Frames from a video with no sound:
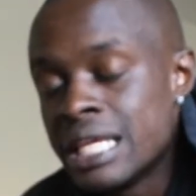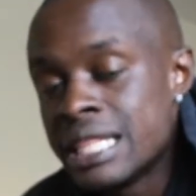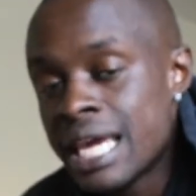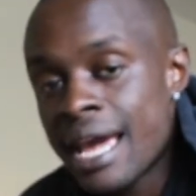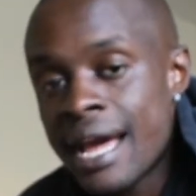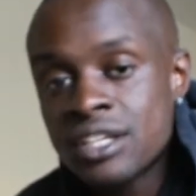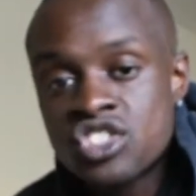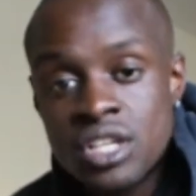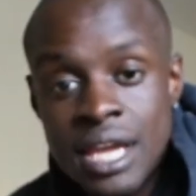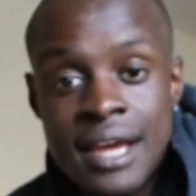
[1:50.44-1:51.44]
they
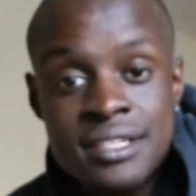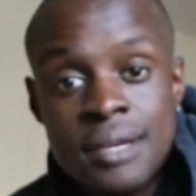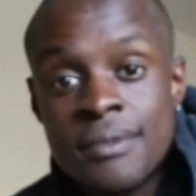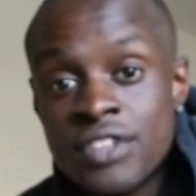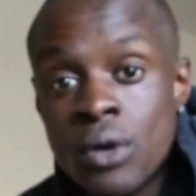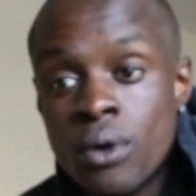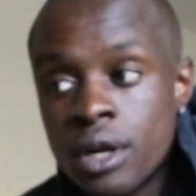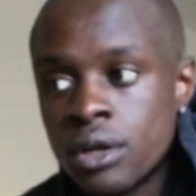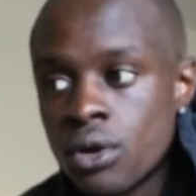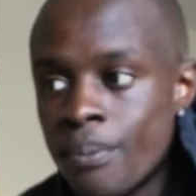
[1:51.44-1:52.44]
actually asked them if they
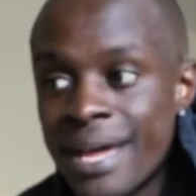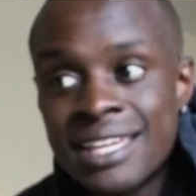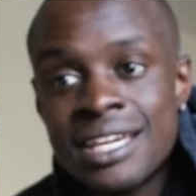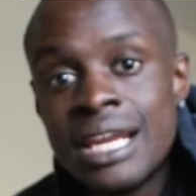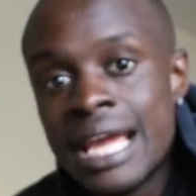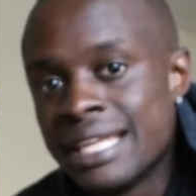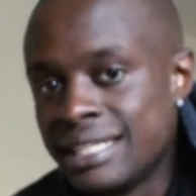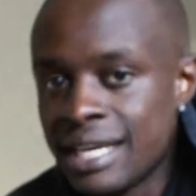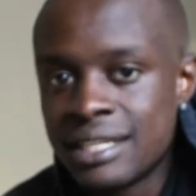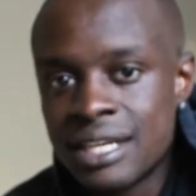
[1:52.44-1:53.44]
wanted to go back in,
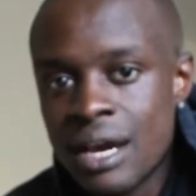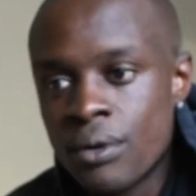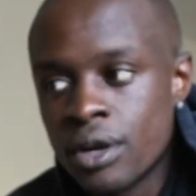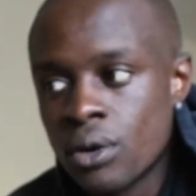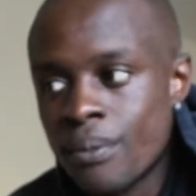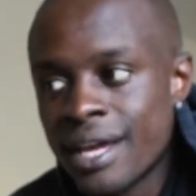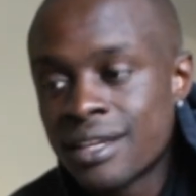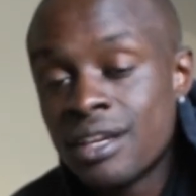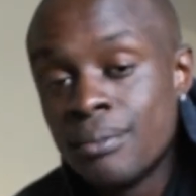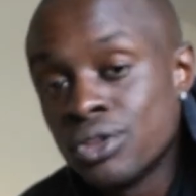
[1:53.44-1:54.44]
and they did not want to go
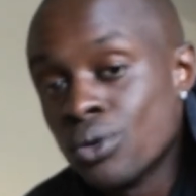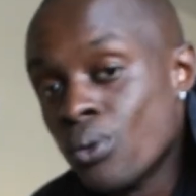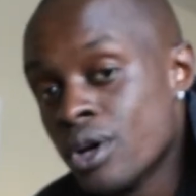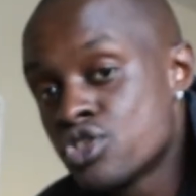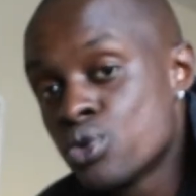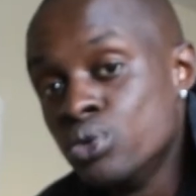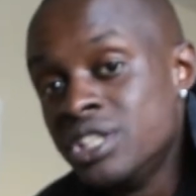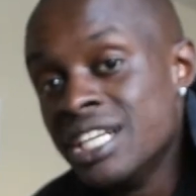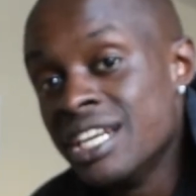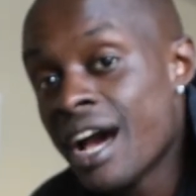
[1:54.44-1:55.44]
back in. But the ones who
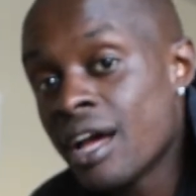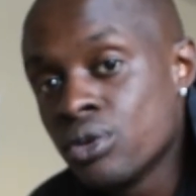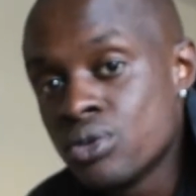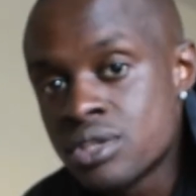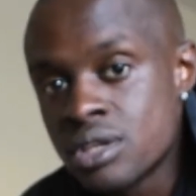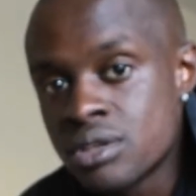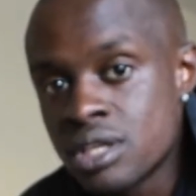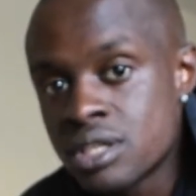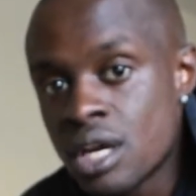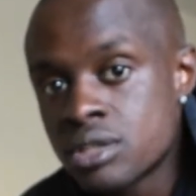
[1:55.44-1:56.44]
did not lose the
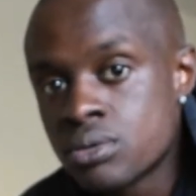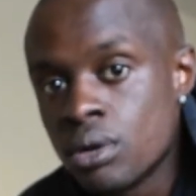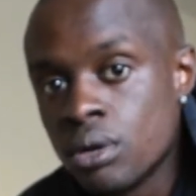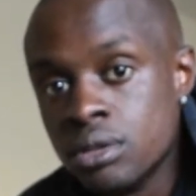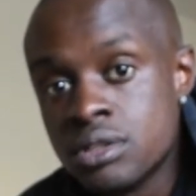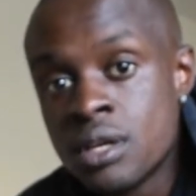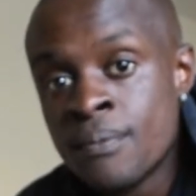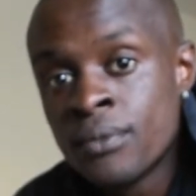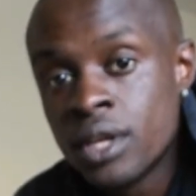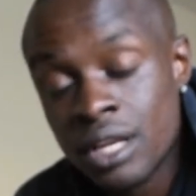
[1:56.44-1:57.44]
testosterone
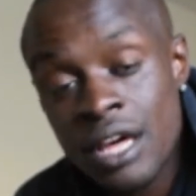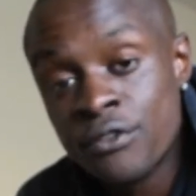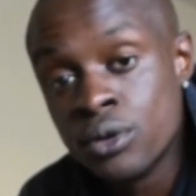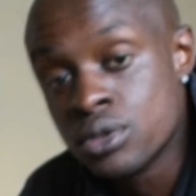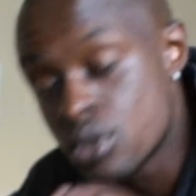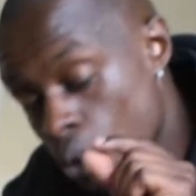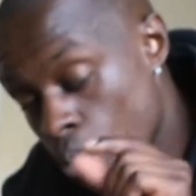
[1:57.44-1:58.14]
levels